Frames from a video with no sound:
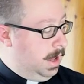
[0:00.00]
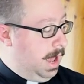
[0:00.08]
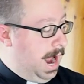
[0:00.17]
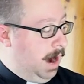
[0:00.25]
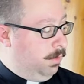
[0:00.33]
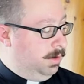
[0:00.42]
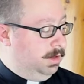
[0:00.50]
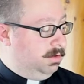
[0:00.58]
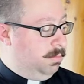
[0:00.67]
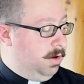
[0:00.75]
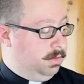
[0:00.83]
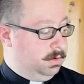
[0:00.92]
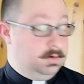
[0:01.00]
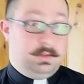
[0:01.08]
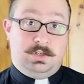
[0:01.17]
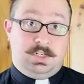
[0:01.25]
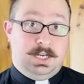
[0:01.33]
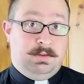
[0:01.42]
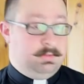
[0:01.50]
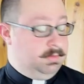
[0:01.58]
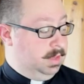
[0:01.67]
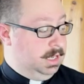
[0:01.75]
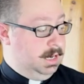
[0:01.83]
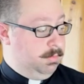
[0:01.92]
Aaron, his brother, and the chiefs
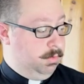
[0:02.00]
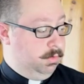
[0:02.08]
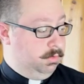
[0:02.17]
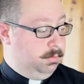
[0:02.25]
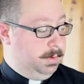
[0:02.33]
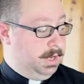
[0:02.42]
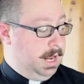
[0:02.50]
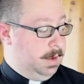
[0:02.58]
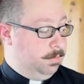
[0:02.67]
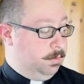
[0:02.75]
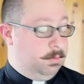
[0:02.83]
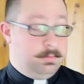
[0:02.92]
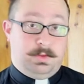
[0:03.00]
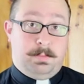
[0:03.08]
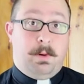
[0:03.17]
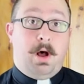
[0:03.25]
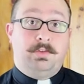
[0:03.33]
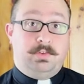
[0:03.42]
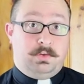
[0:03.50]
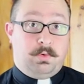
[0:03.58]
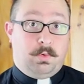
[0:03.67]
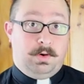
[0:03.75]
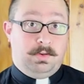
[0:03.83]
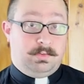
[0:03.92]
of the Hebrews became the
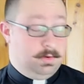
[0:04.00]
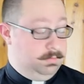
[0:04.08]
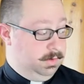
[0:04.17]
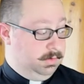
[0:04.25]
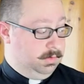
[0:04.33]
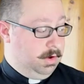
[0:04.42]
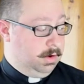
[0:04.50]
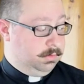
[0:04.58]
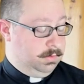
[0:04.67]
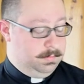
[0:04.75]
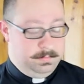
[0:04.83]
depositories of this doctrine.